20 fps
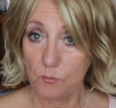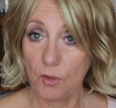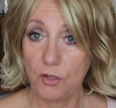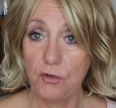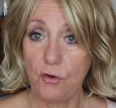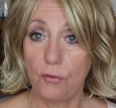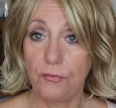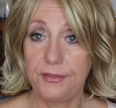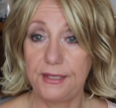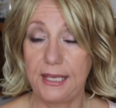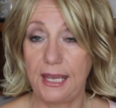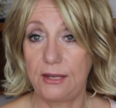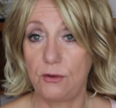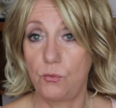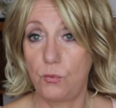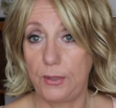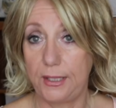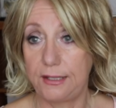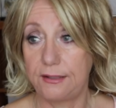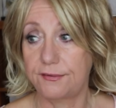you know, the
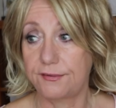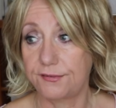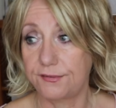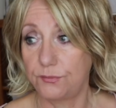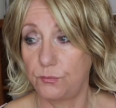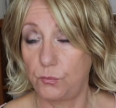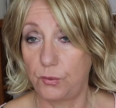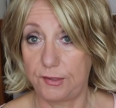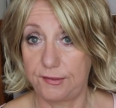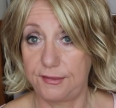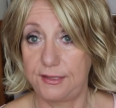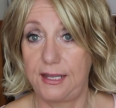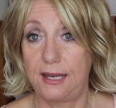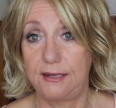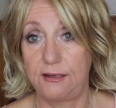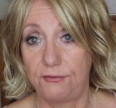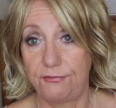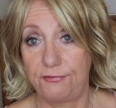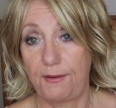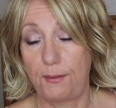eight weeks was the
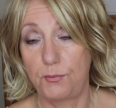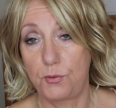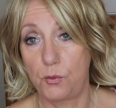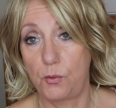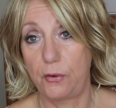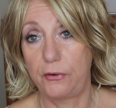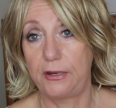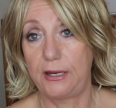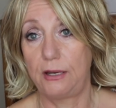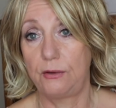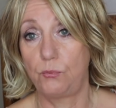end of February